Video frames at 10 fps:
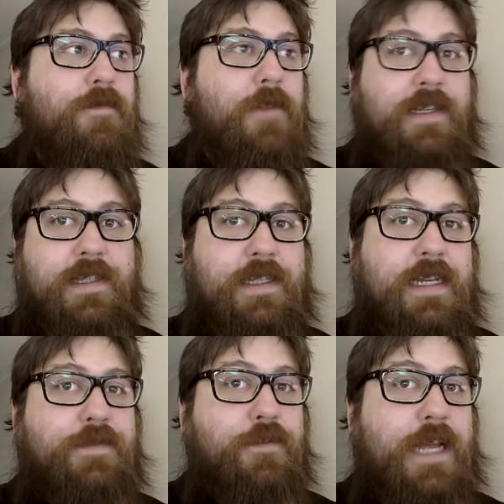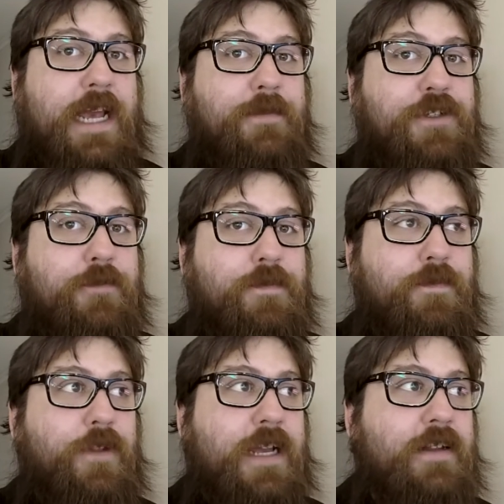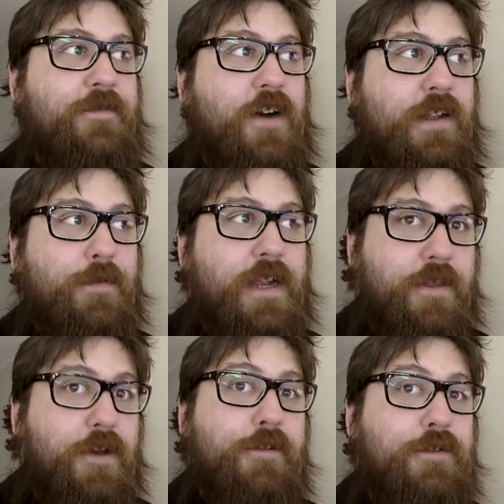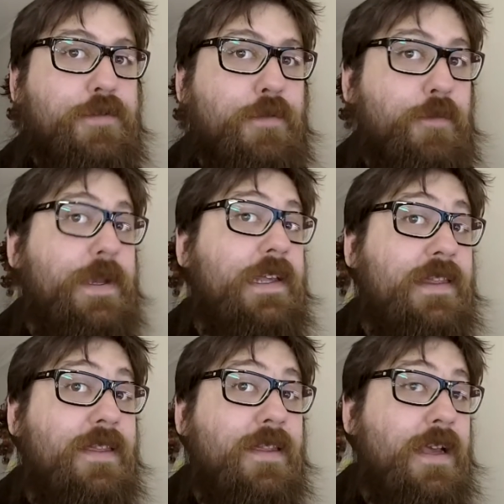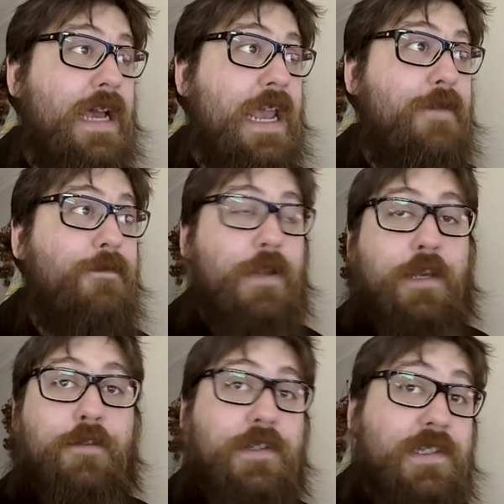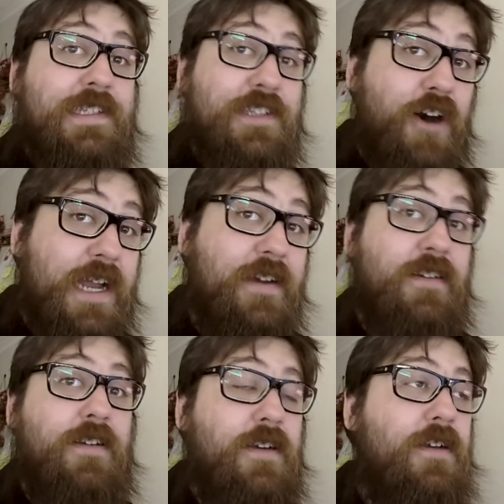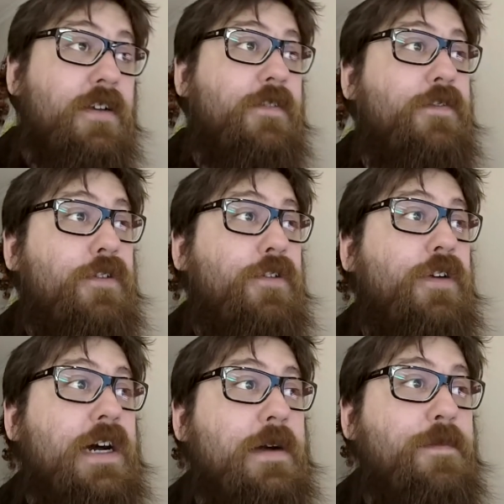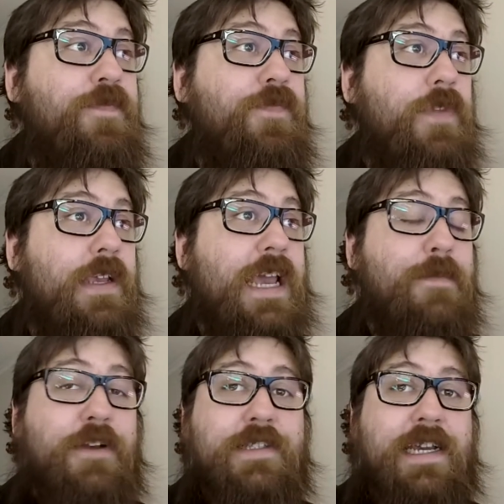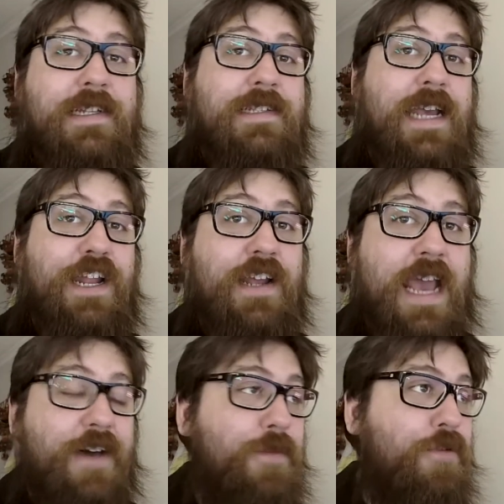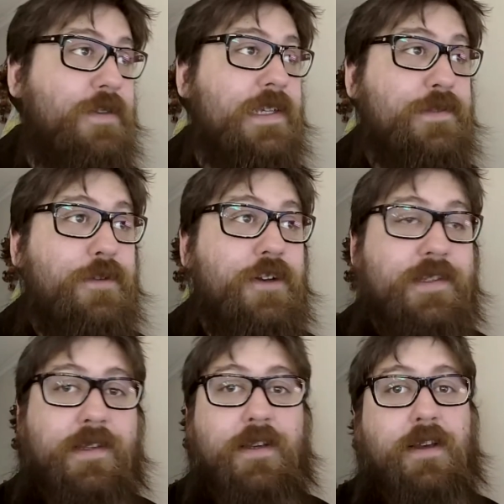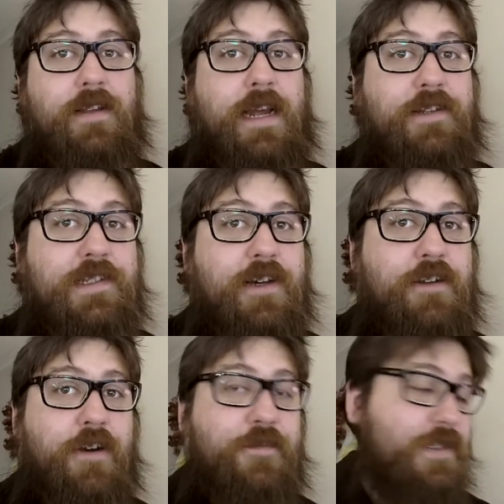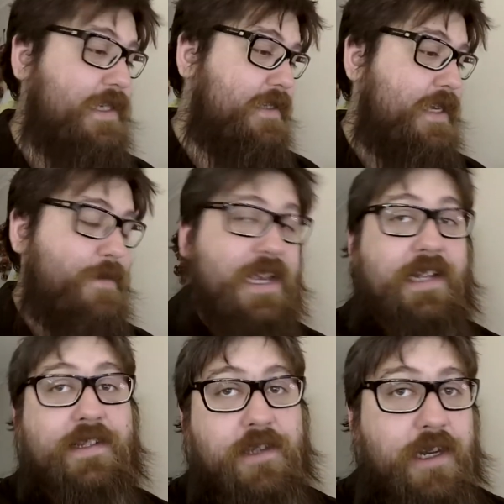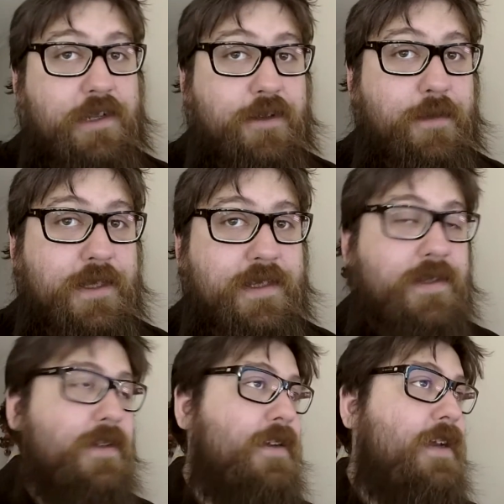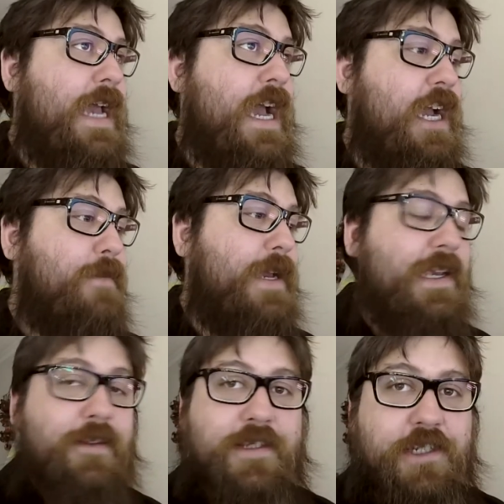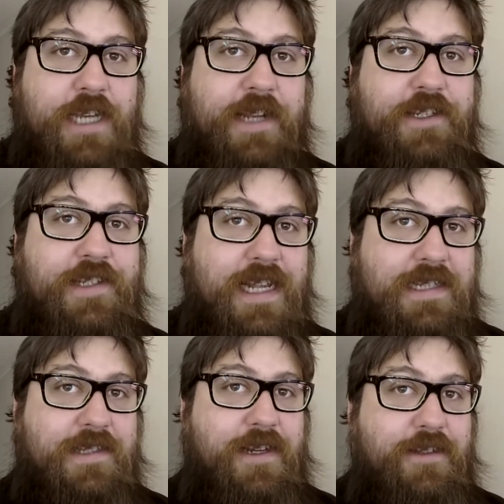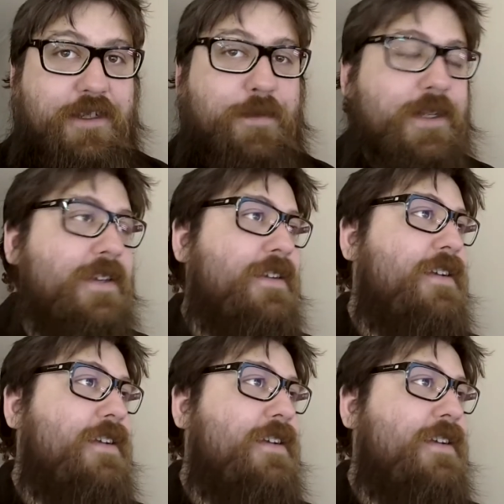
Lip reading: like successful games, you'll likely find that one of those will be a really good designer for a game, because they understand how the process works. Now, a designer often sits there making design documents and making lots of changes to that design document.